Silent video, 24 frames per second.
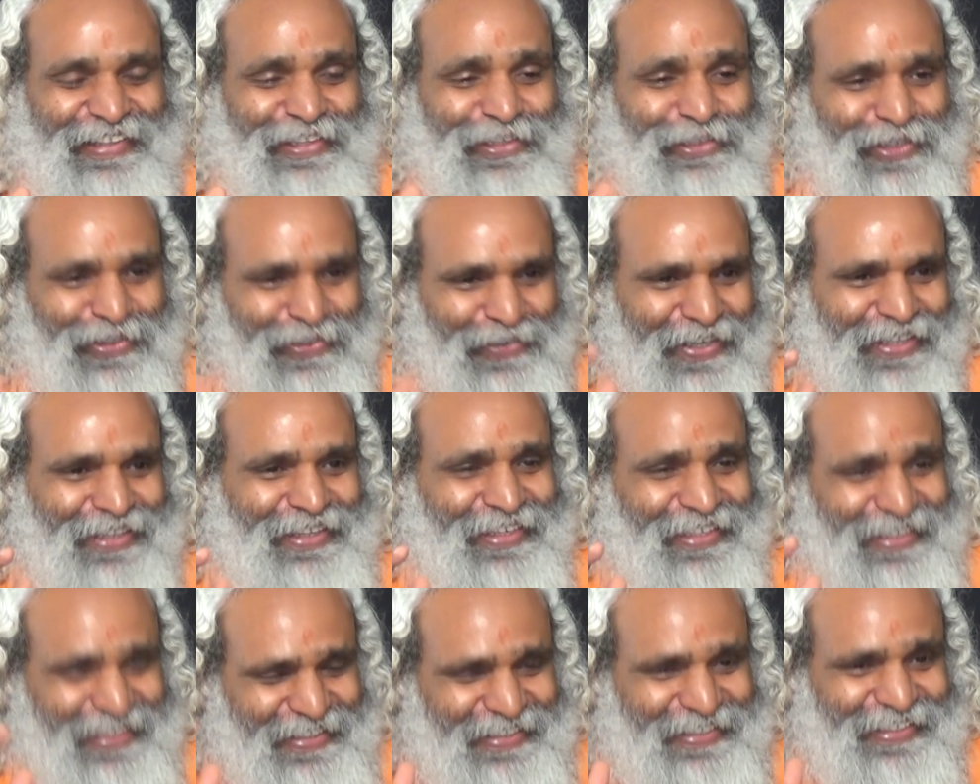So
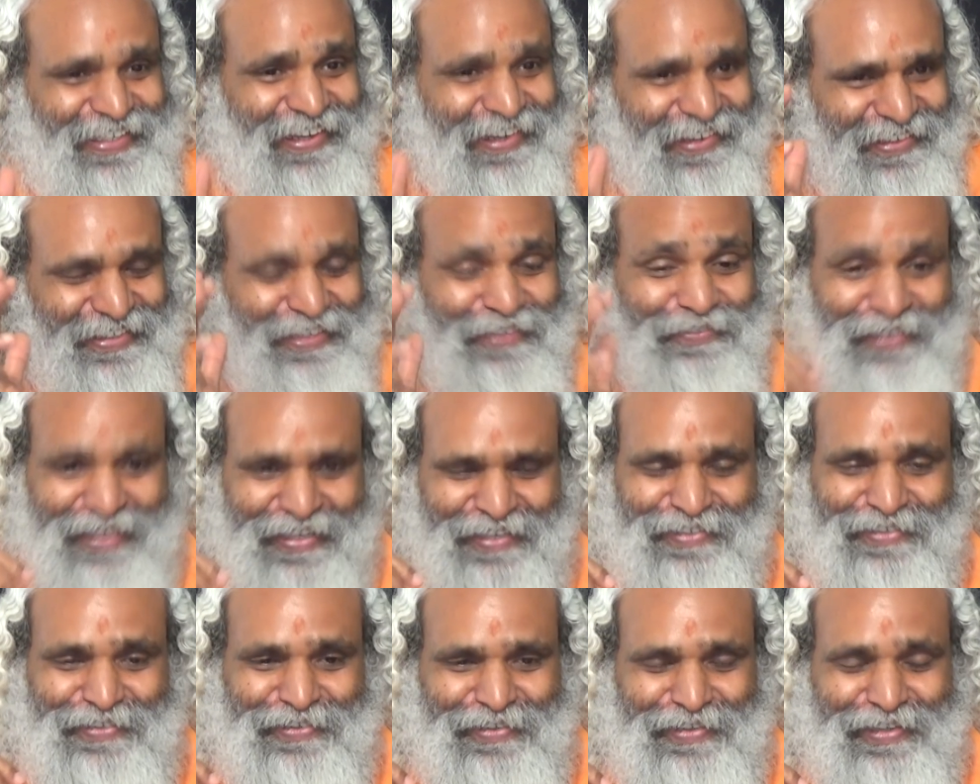whether teacher,
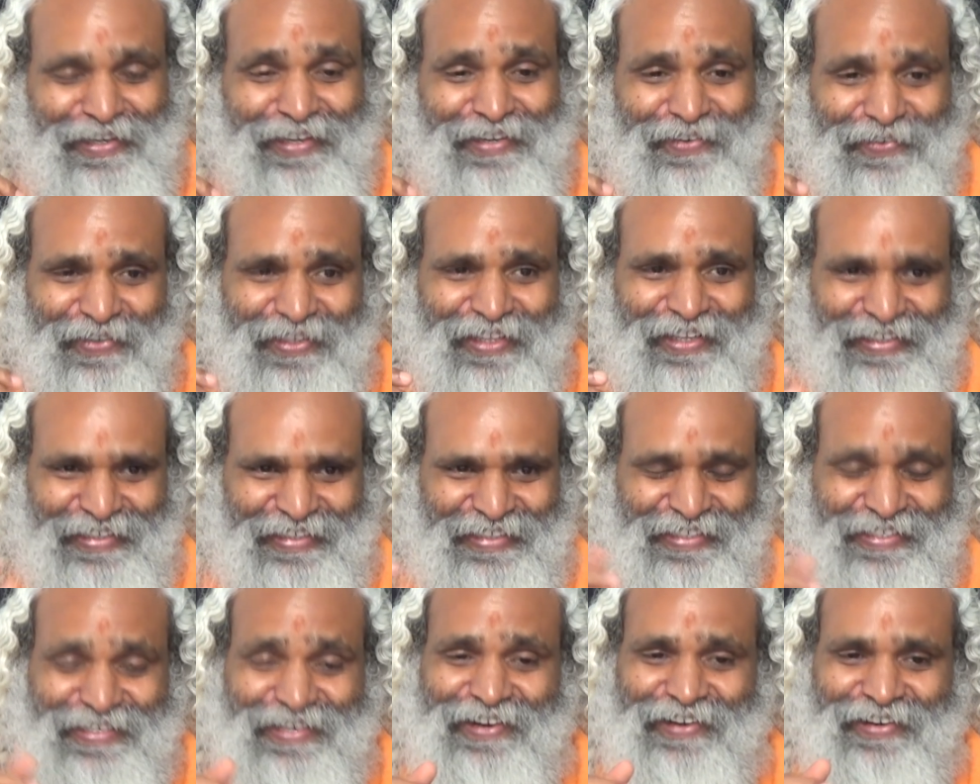sometimes, you know, whether
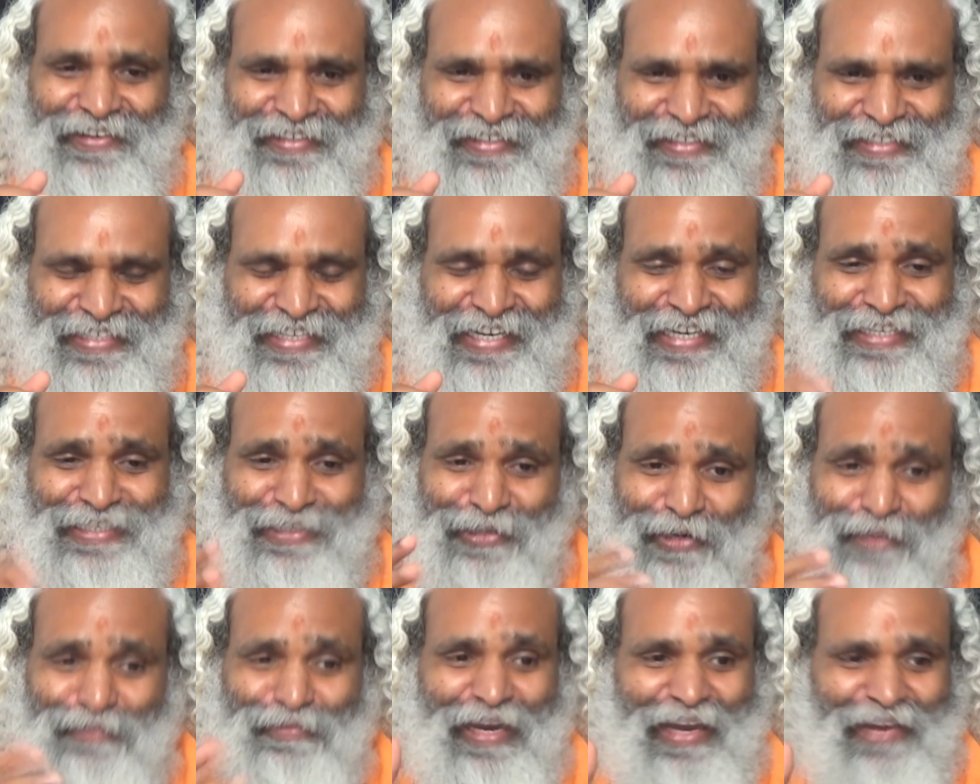teacher understands
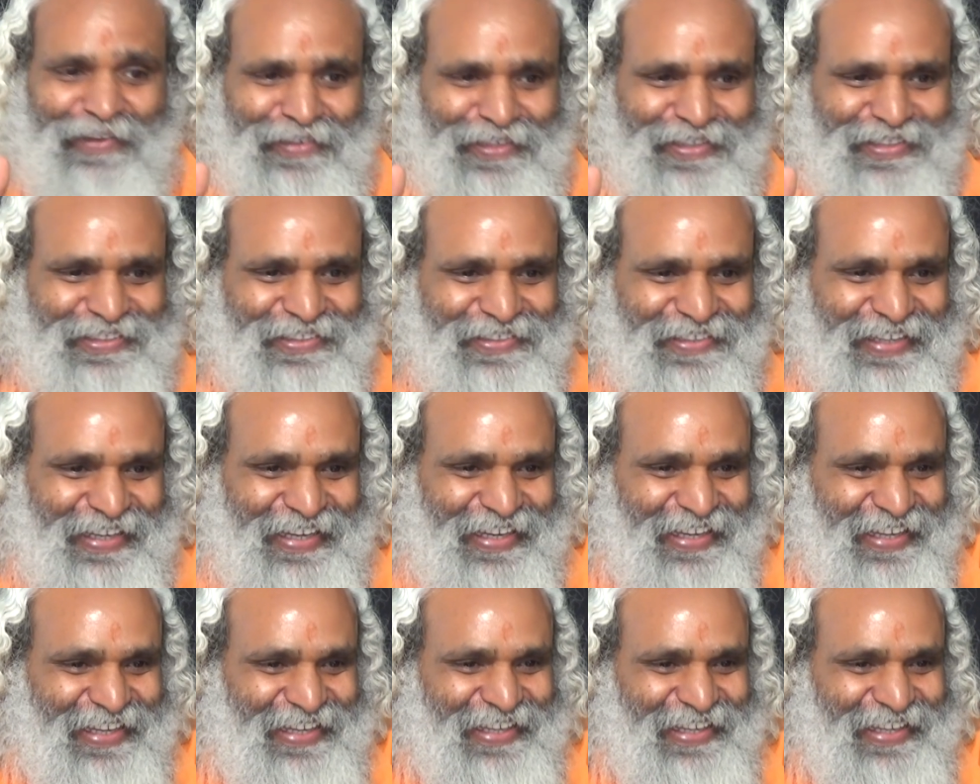or blabbers, okay?